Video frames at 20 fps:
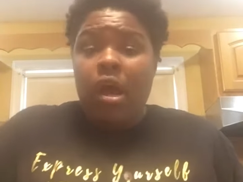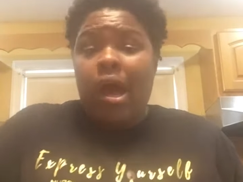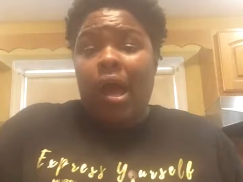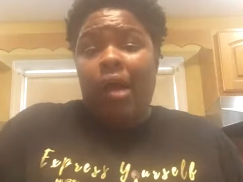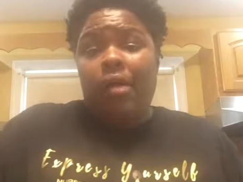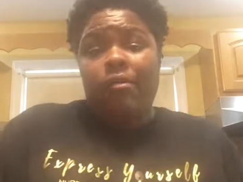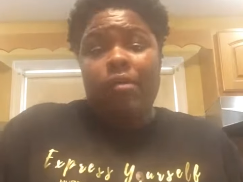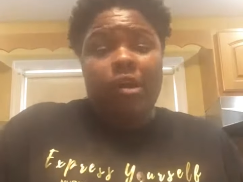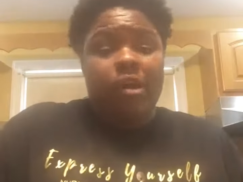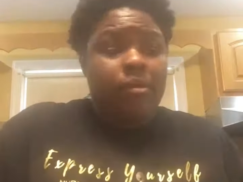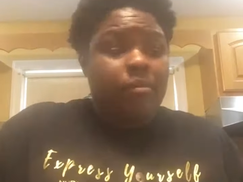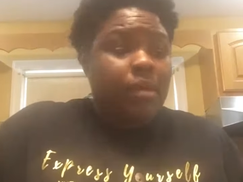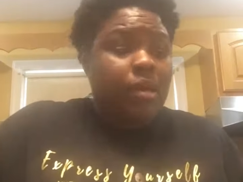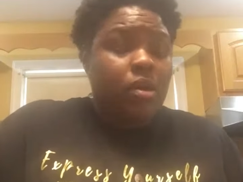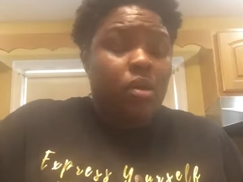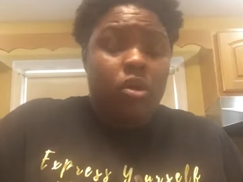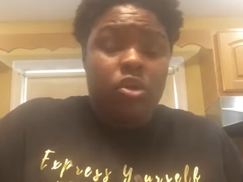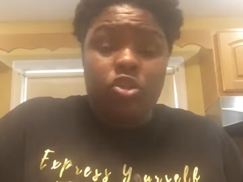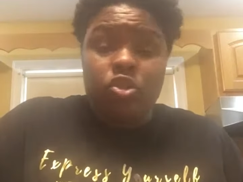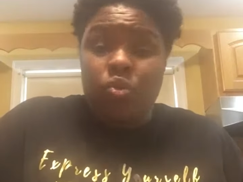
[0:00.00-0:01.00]
I
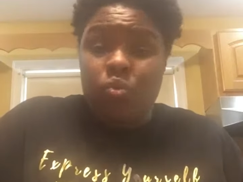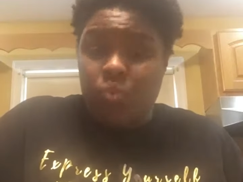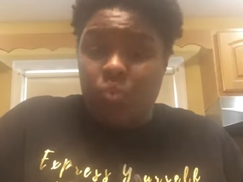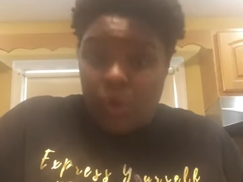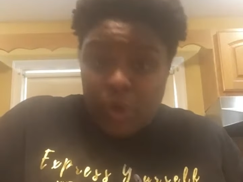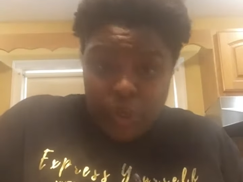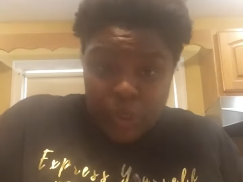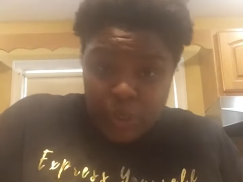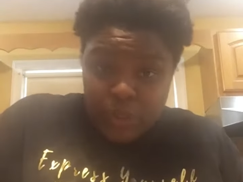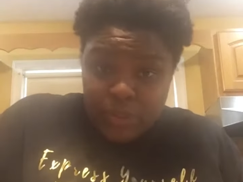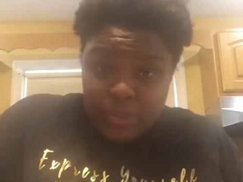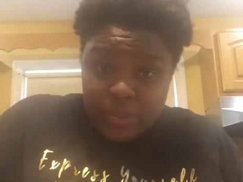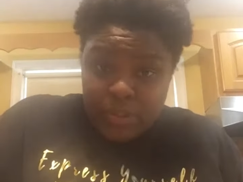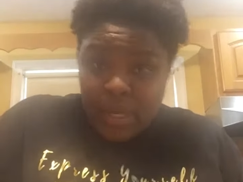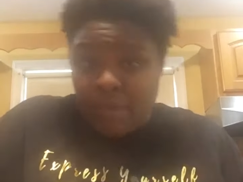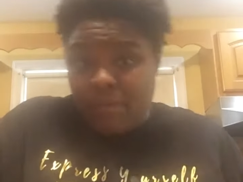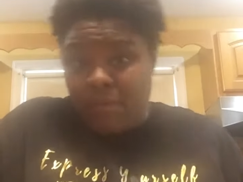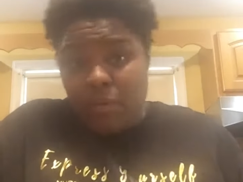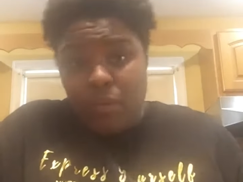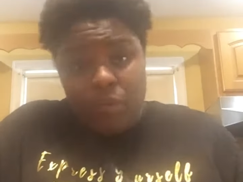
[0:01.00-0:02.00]
recommend also water,
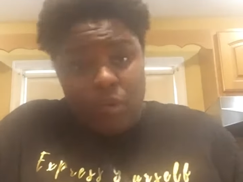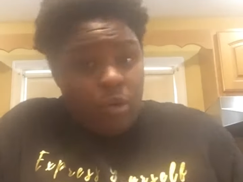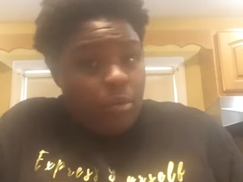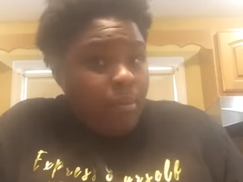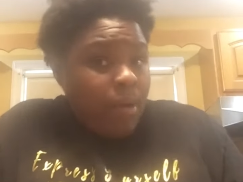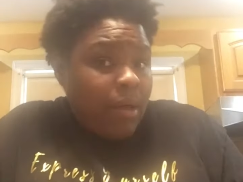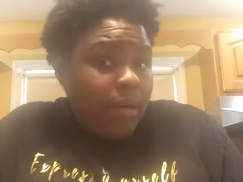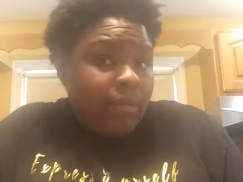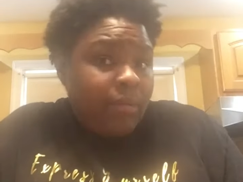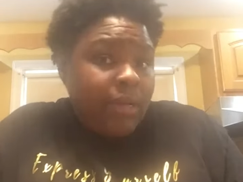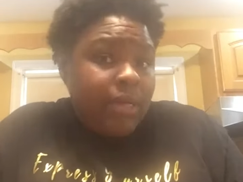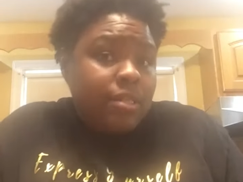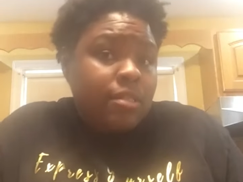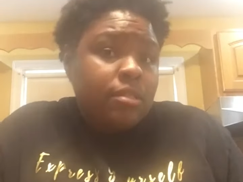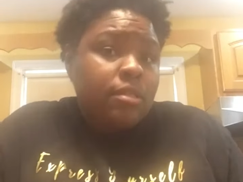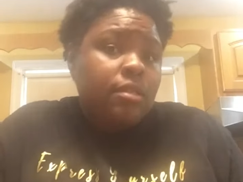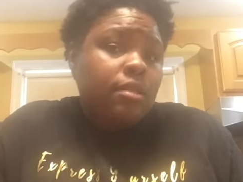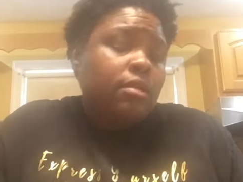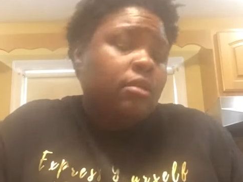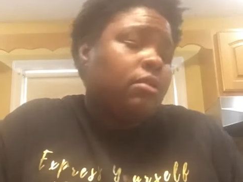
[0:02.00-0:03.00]
having a water bottle
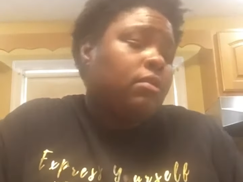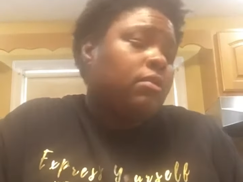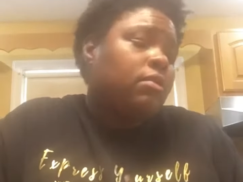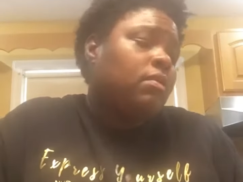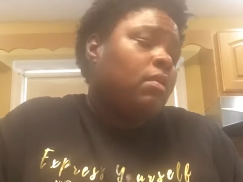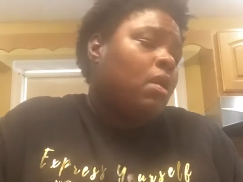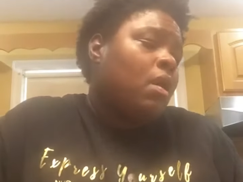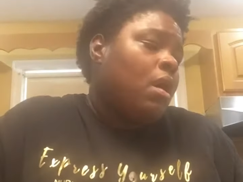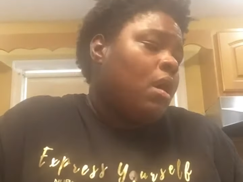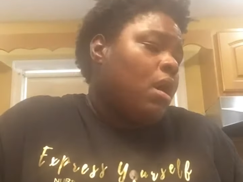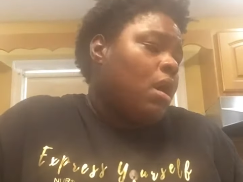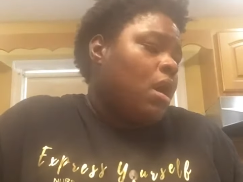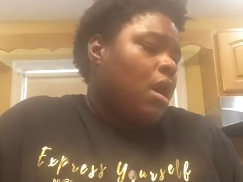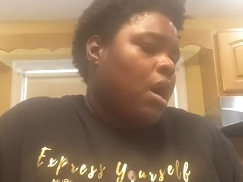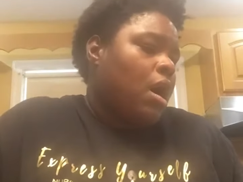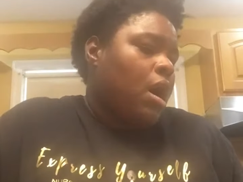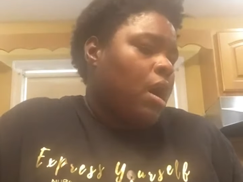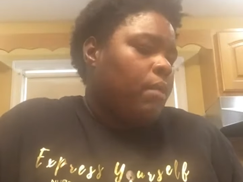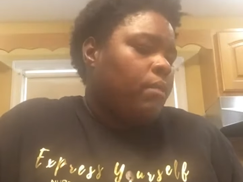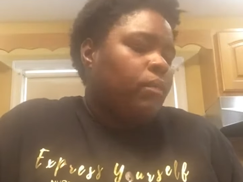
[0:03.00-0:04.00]
next to you.
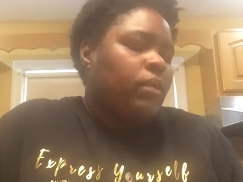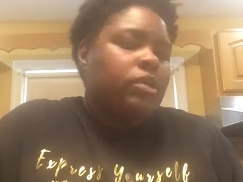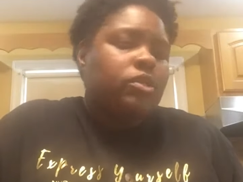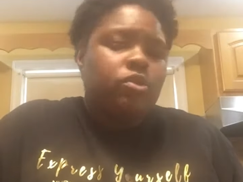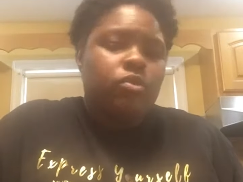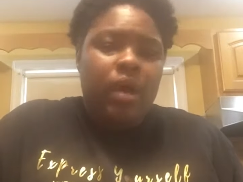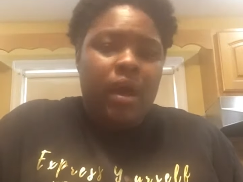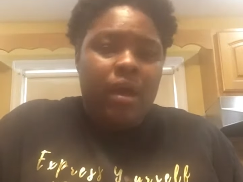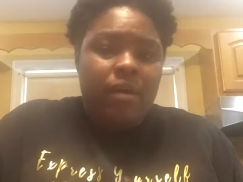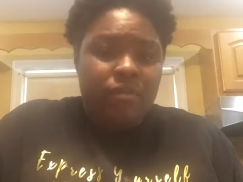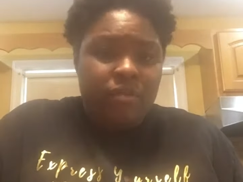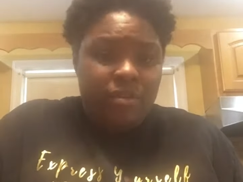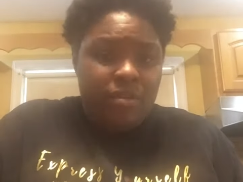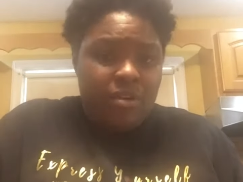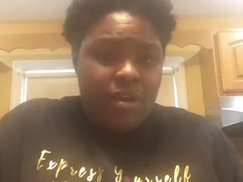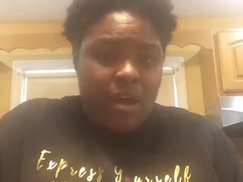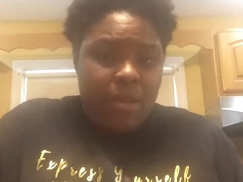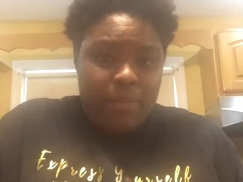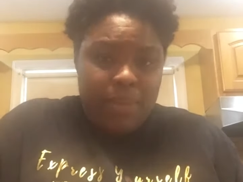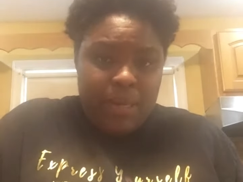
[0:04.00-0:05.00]
We do have
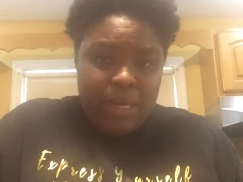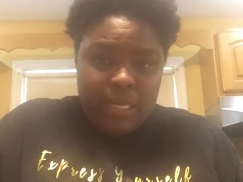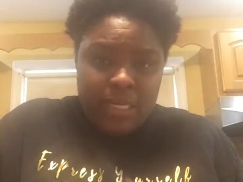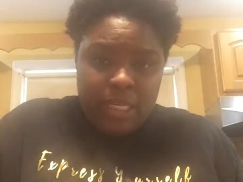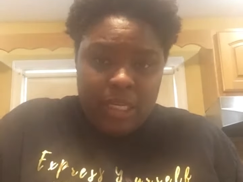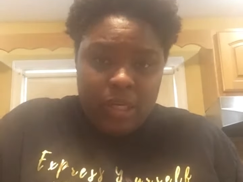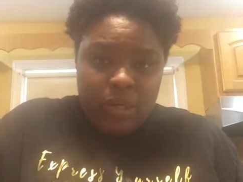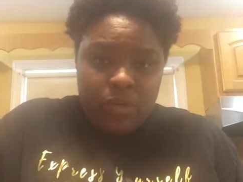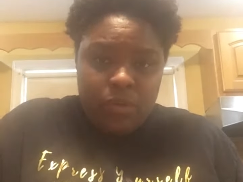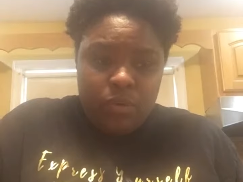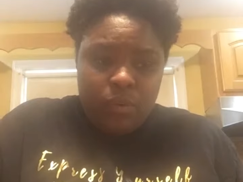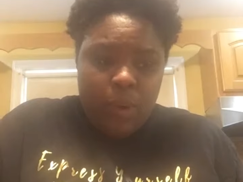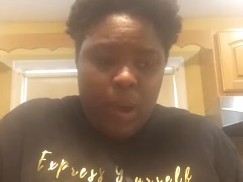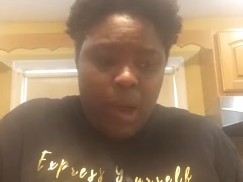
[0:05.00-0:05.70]
a pillow.